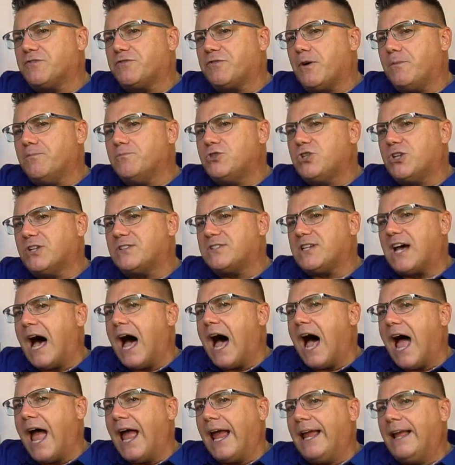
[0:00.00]
from
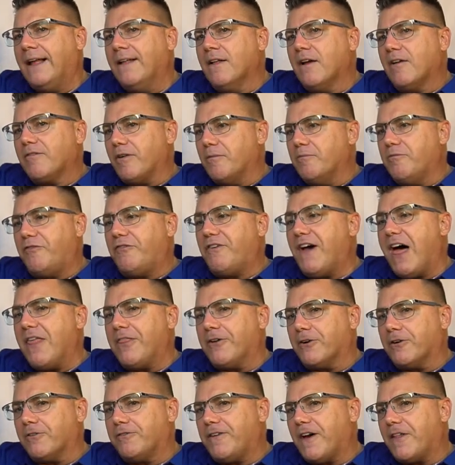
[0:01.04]
Jatai, from
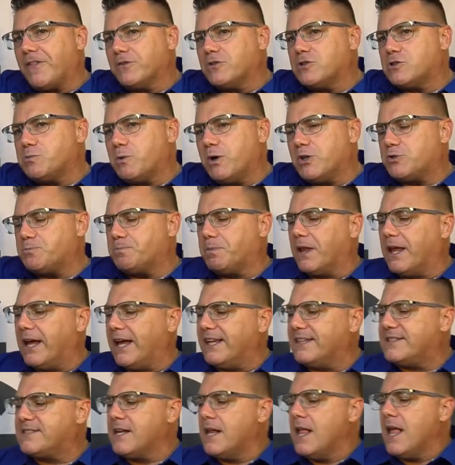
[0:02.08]
Feather, Feather
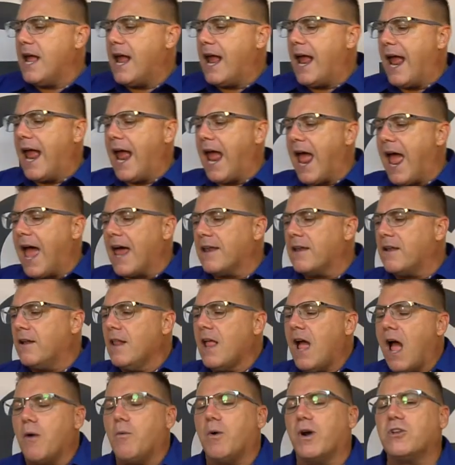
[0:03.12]
switchblades, and
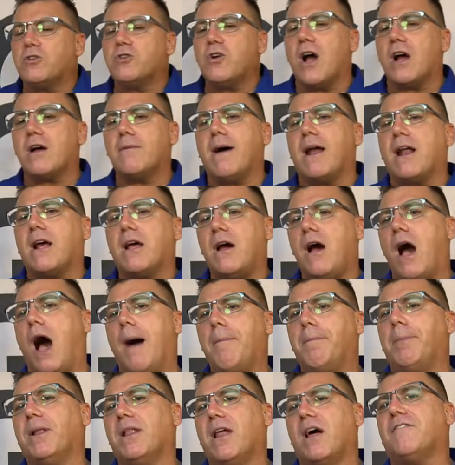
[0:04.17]
I want to talk about a
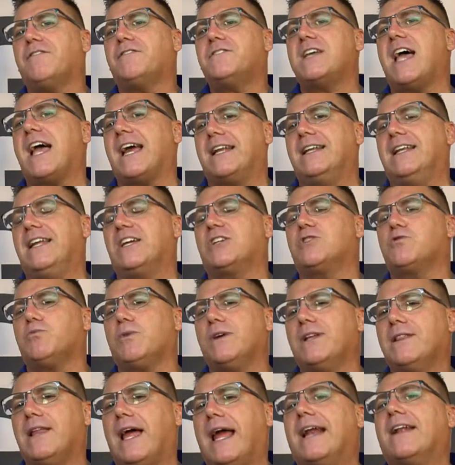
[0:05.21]
couple of techniques
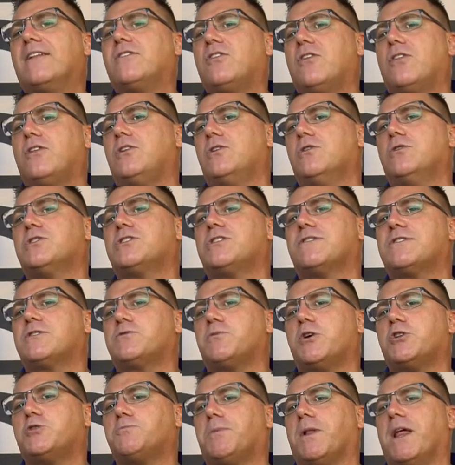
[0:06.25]
related to the use of
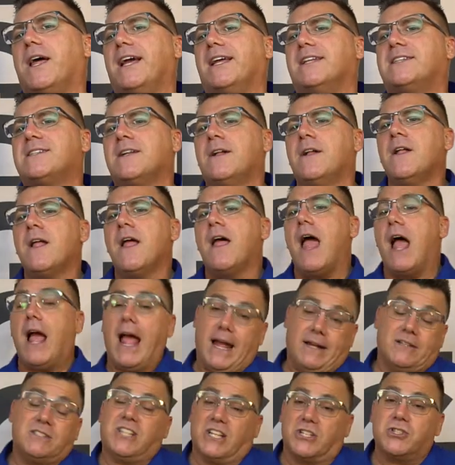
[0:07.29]
switchblades,
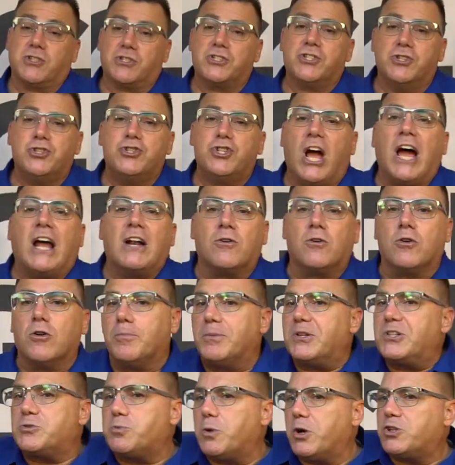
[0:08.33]
scissors in general,
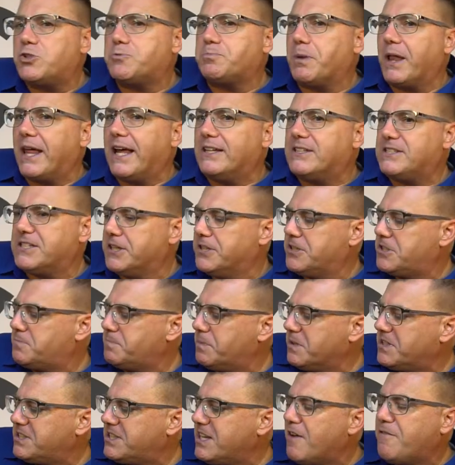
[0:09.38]
but switchblades in
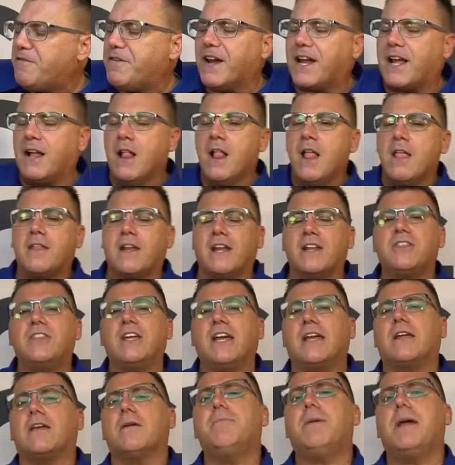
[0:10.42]
specific, that I
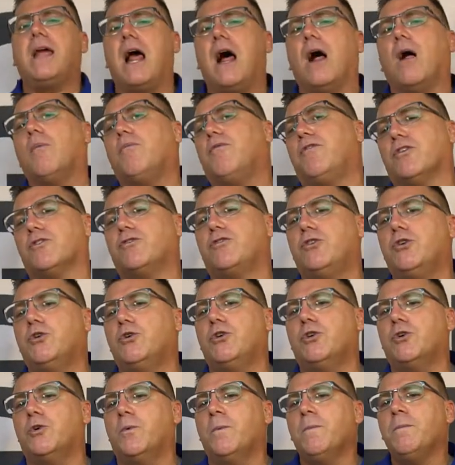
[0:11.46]
think can be helpful to
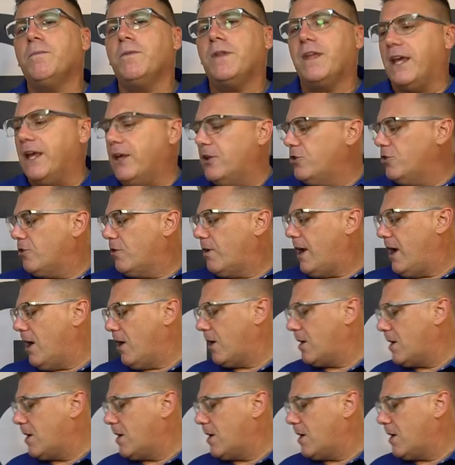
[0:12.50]
you in your hair